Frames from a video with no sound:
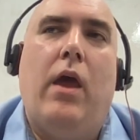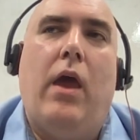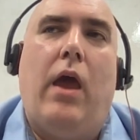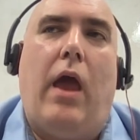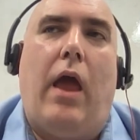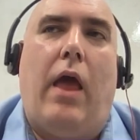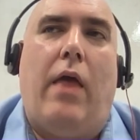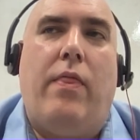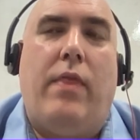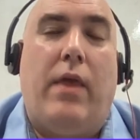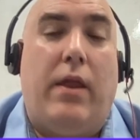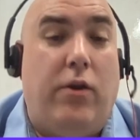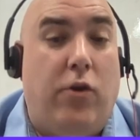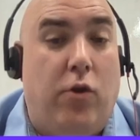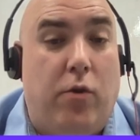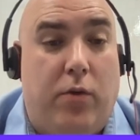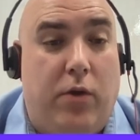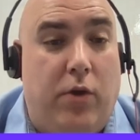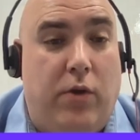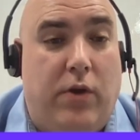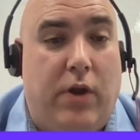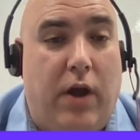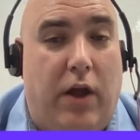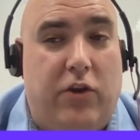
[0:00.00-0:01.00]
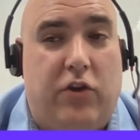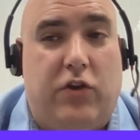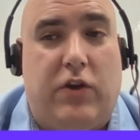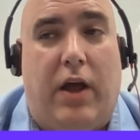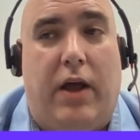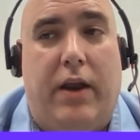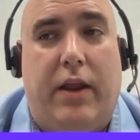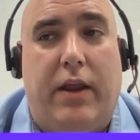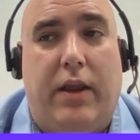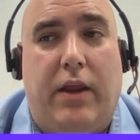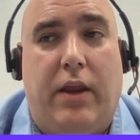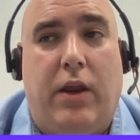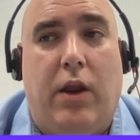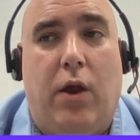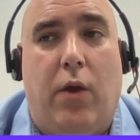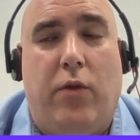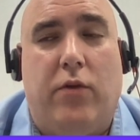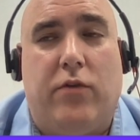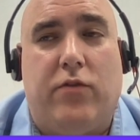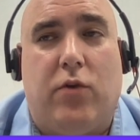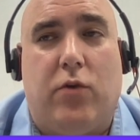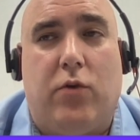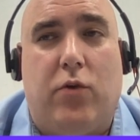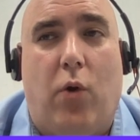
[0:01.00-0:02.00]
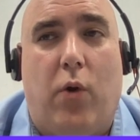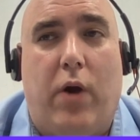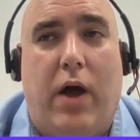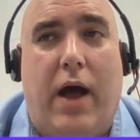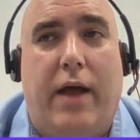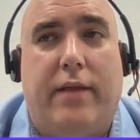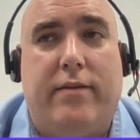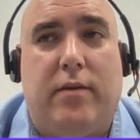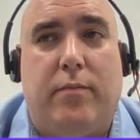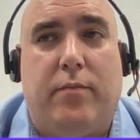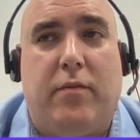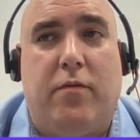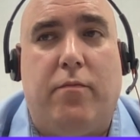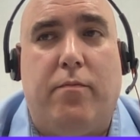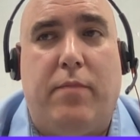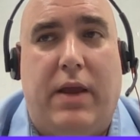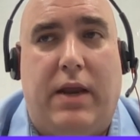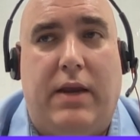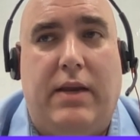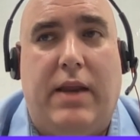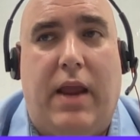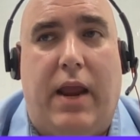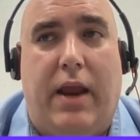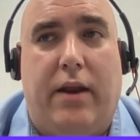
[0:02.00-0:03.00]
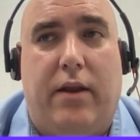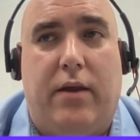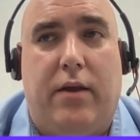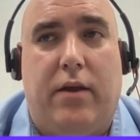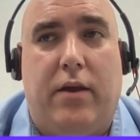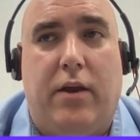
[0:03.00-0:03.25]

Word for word: And then you touched on it, you know, this whole concept of big data.